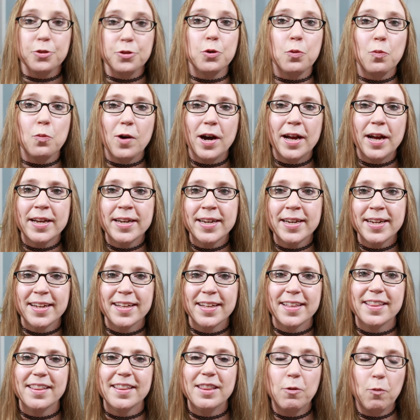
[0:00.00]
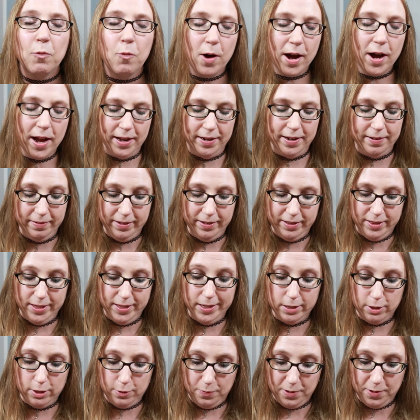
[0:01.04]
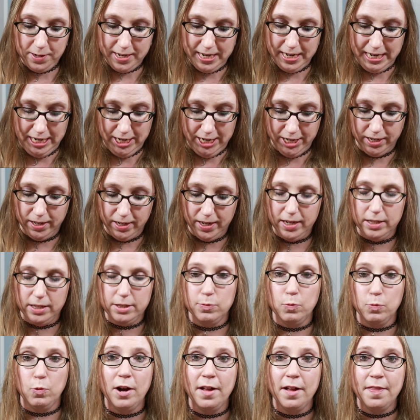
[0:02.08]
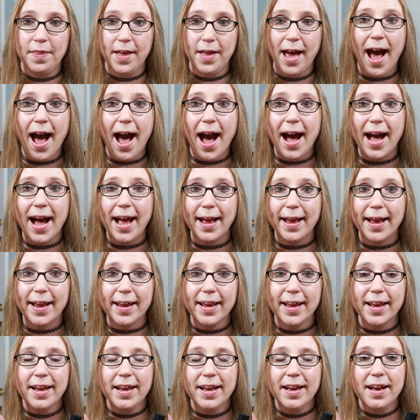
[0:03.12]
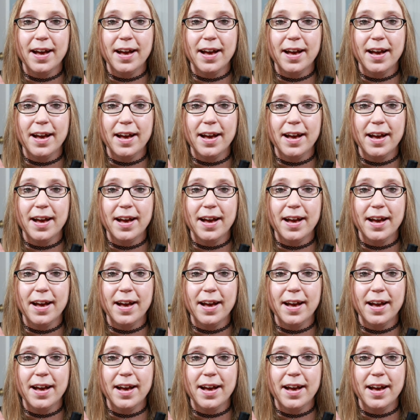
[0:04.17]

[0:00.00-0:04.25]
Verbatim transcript: the one, the one, this one here is one that I,